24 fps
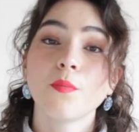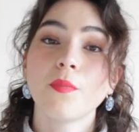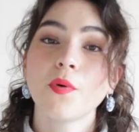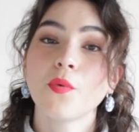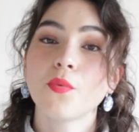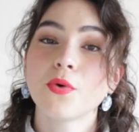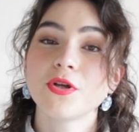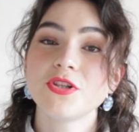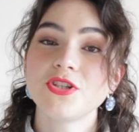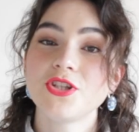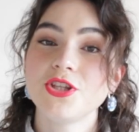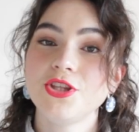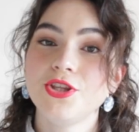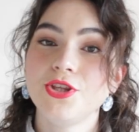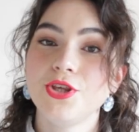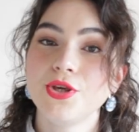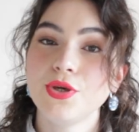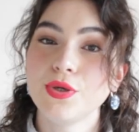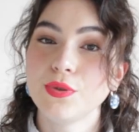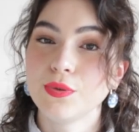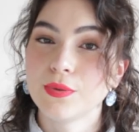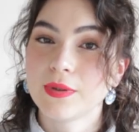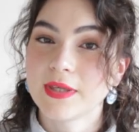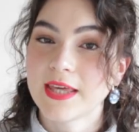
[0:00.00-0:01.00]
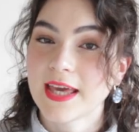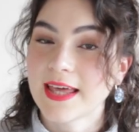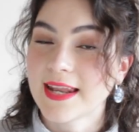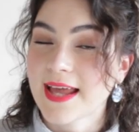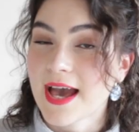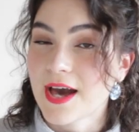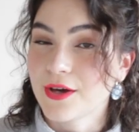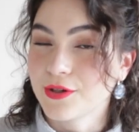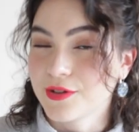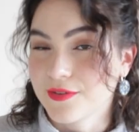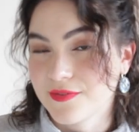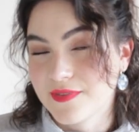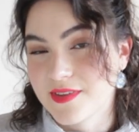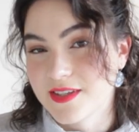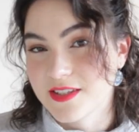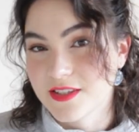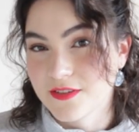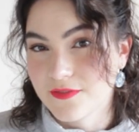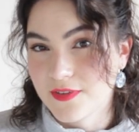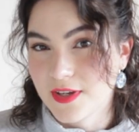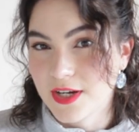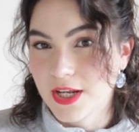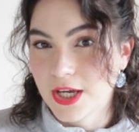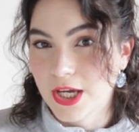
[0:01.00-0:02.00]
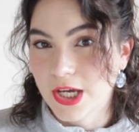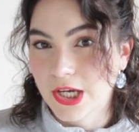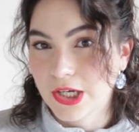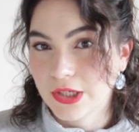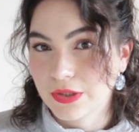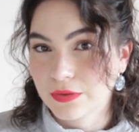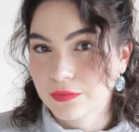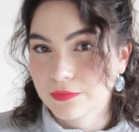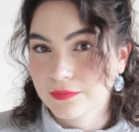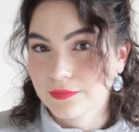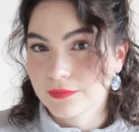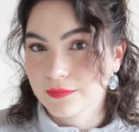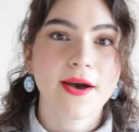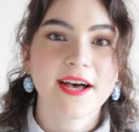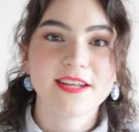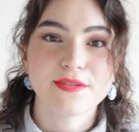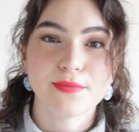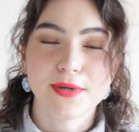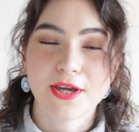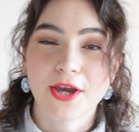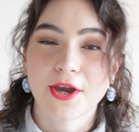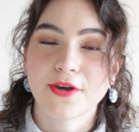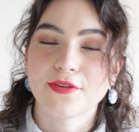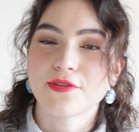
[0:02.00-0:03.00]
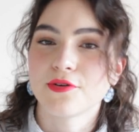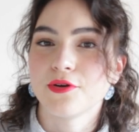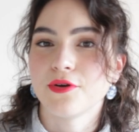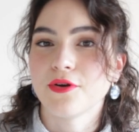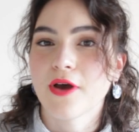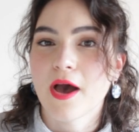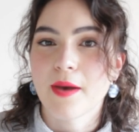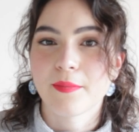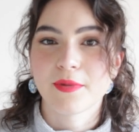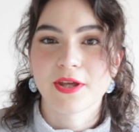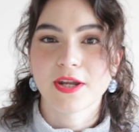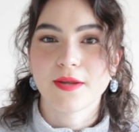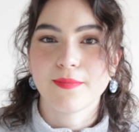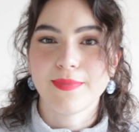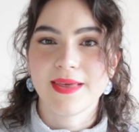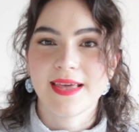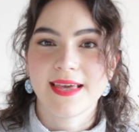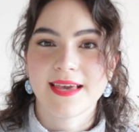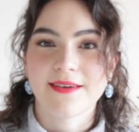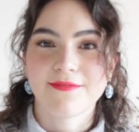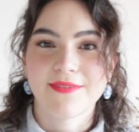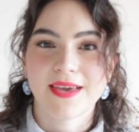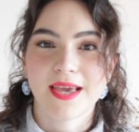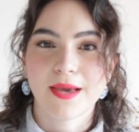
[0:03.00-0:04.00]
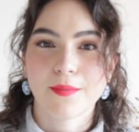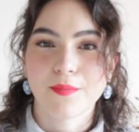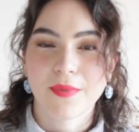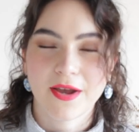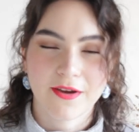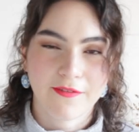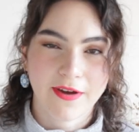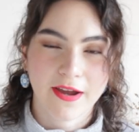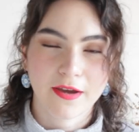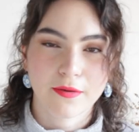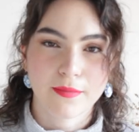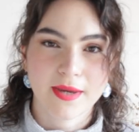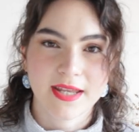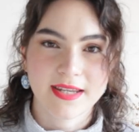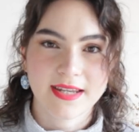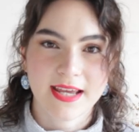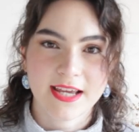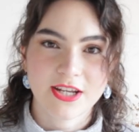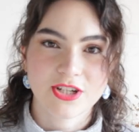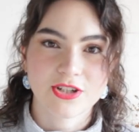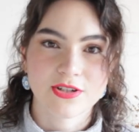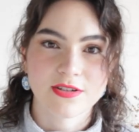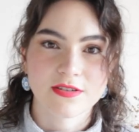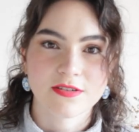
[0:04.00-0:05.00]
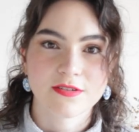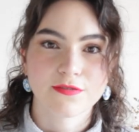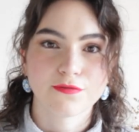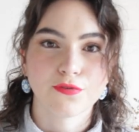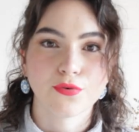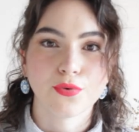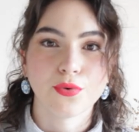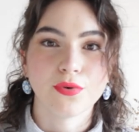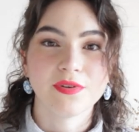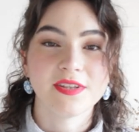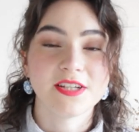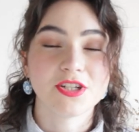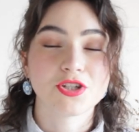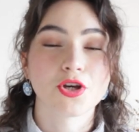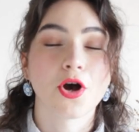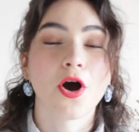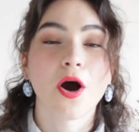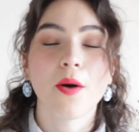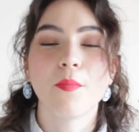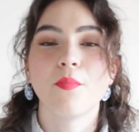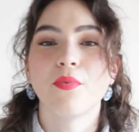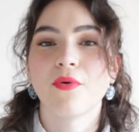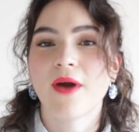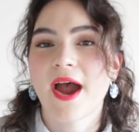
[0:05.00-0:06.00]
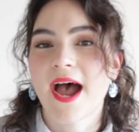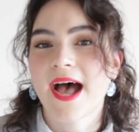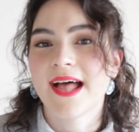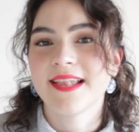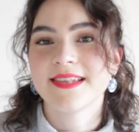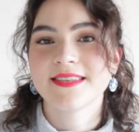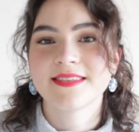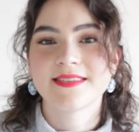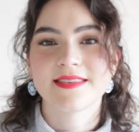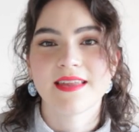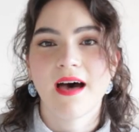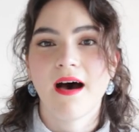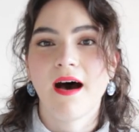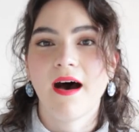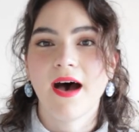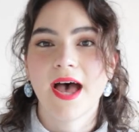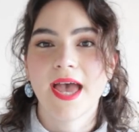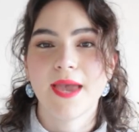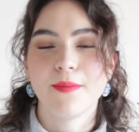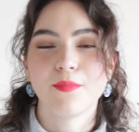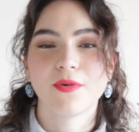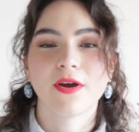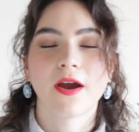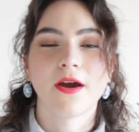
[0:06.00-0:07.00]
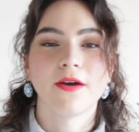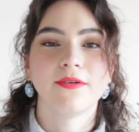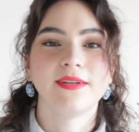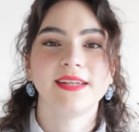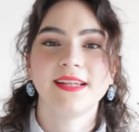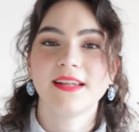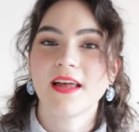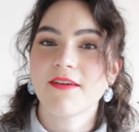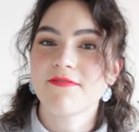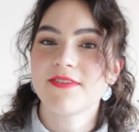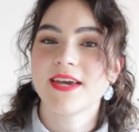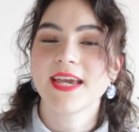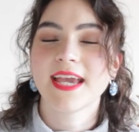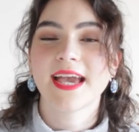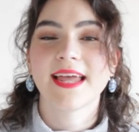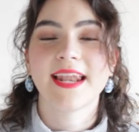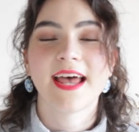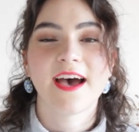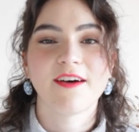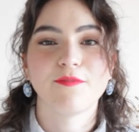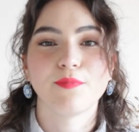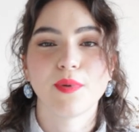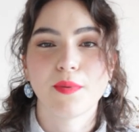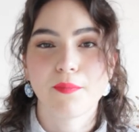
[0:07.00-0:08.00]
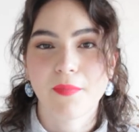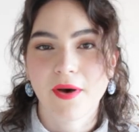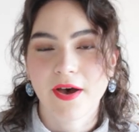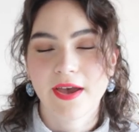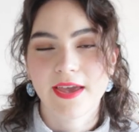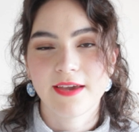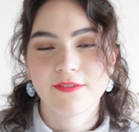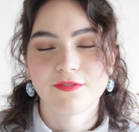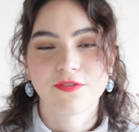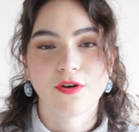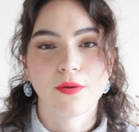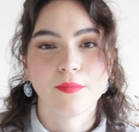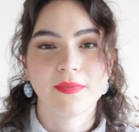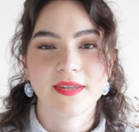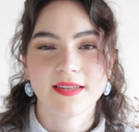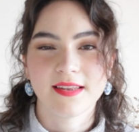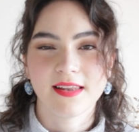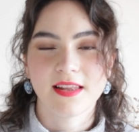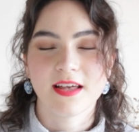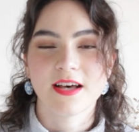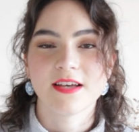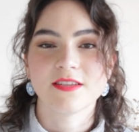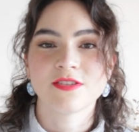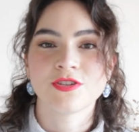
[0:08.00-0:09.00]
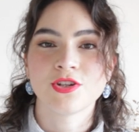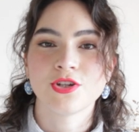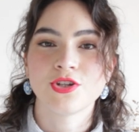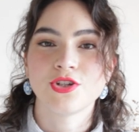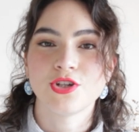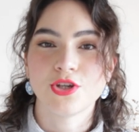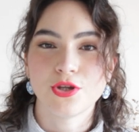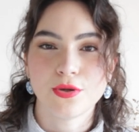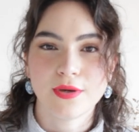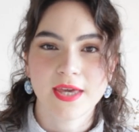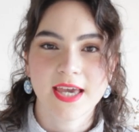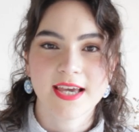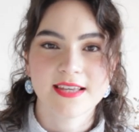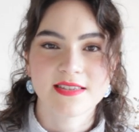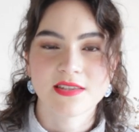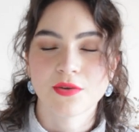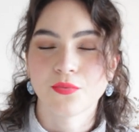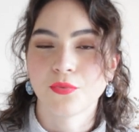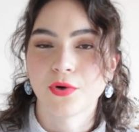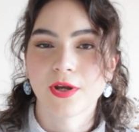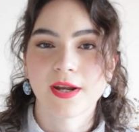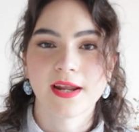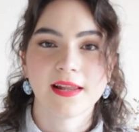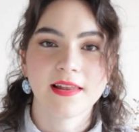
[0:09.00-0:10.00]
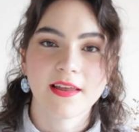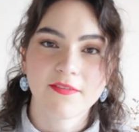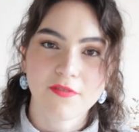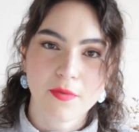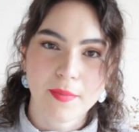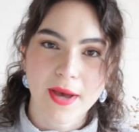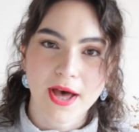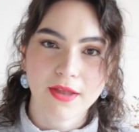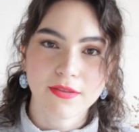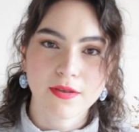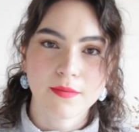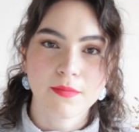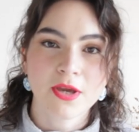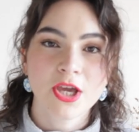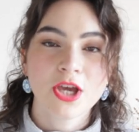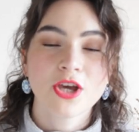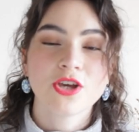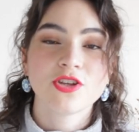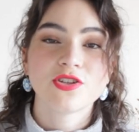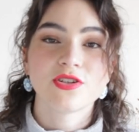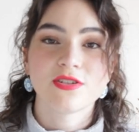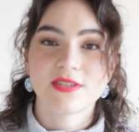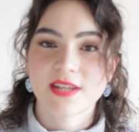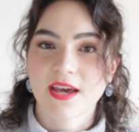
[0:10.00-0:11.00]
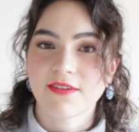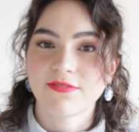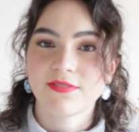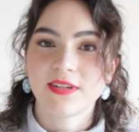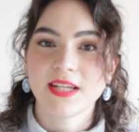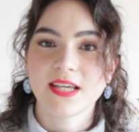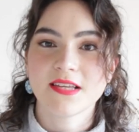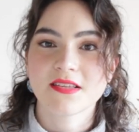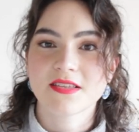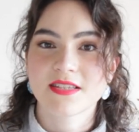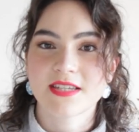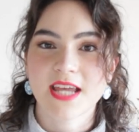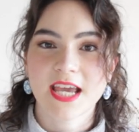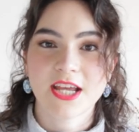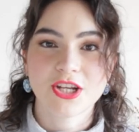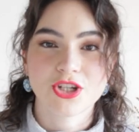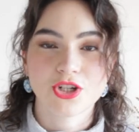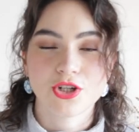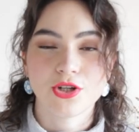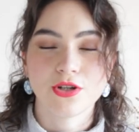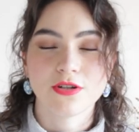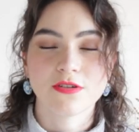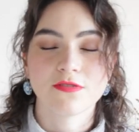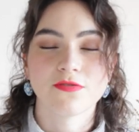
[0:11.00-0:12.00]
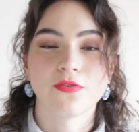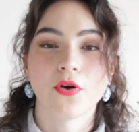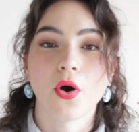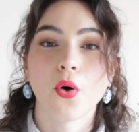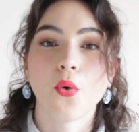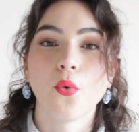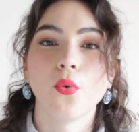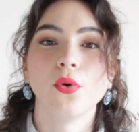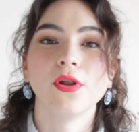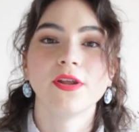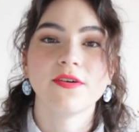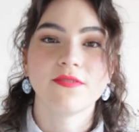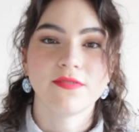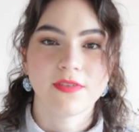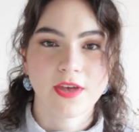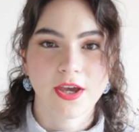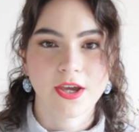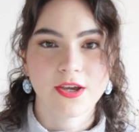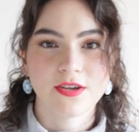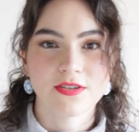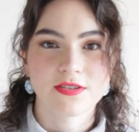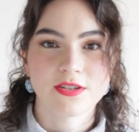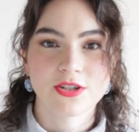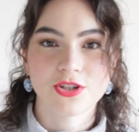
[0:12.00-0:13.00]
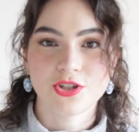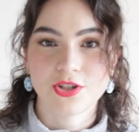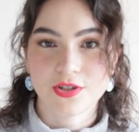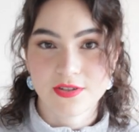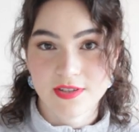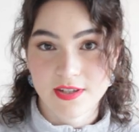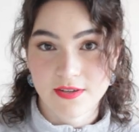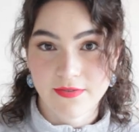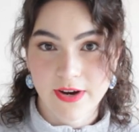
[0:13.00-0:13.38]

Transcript: But what do you get out of this video? As we go through, I'm going to be giving my recommendations for the top brands that I'm currently loving and have been buying from in the last 2 years and what I love about them, so definitely stay tuned for all of those juicy